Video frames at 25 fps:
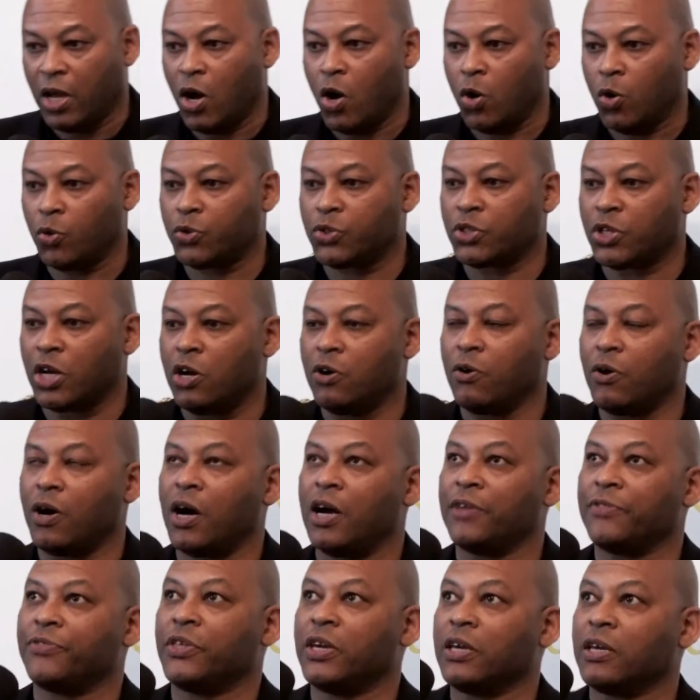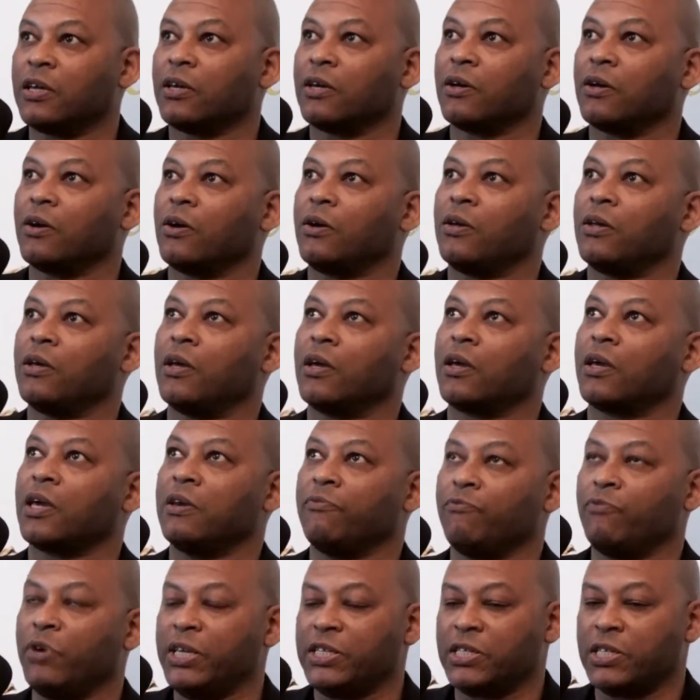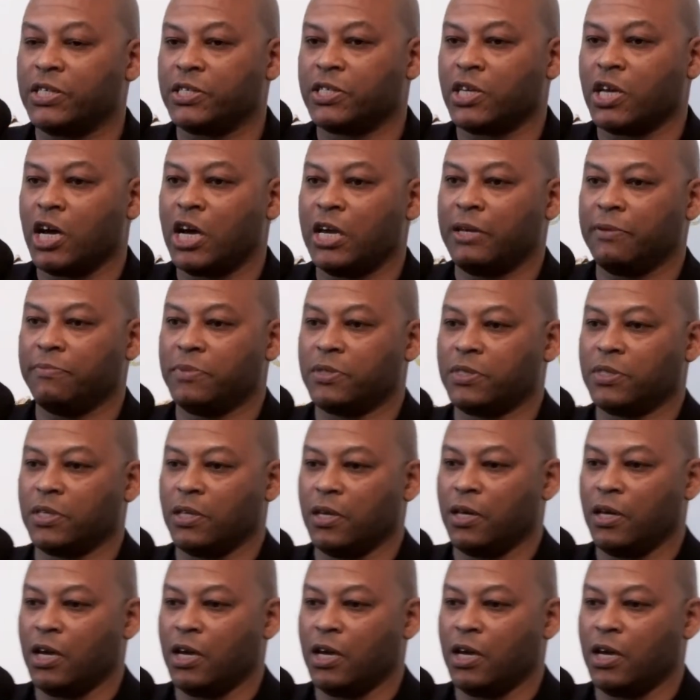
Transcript: also, I think in recent times,